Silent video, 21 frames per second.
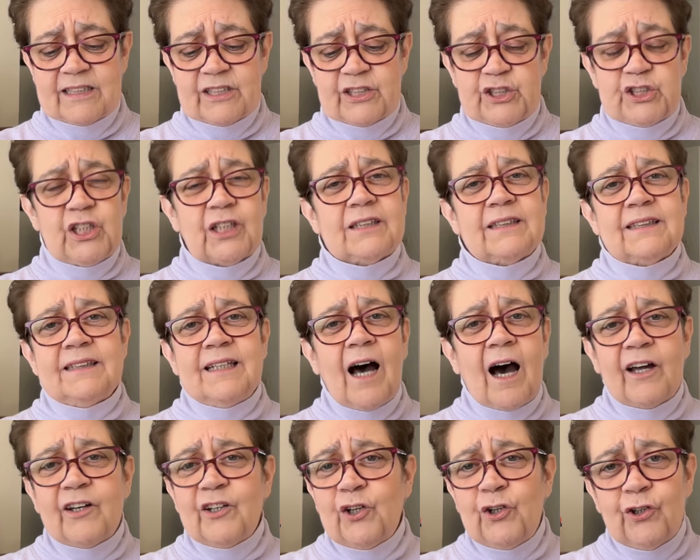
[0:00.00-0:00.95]
just
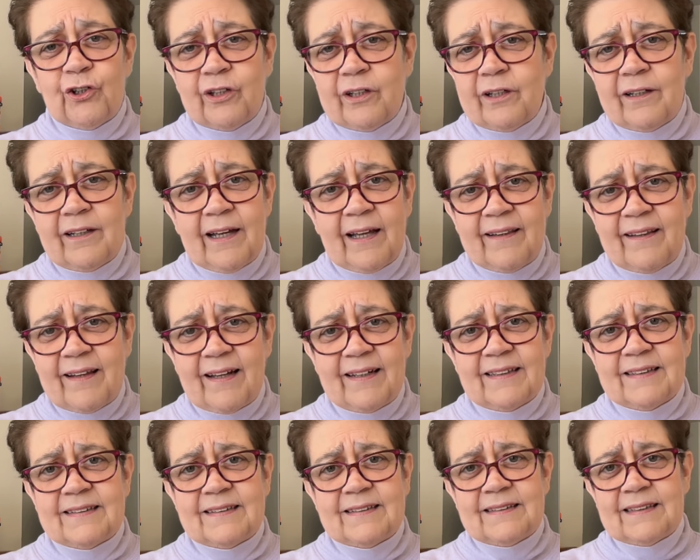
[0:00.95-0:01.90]
not good, and that
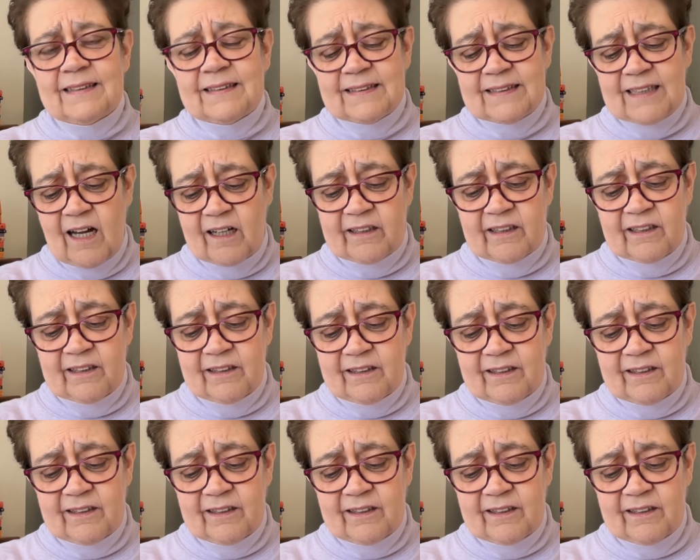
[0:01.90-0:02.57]
it's not